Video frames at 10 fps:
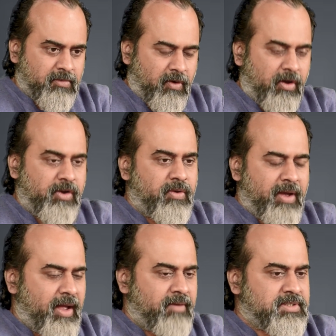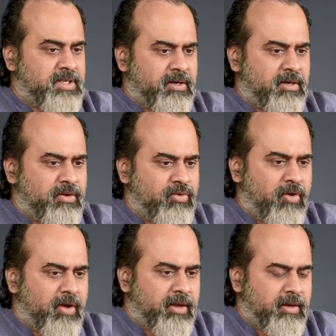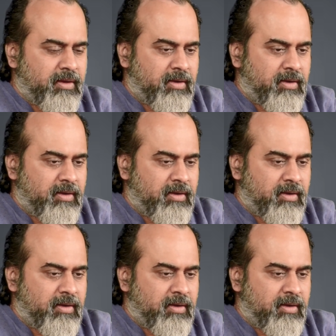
All you have is a little toy.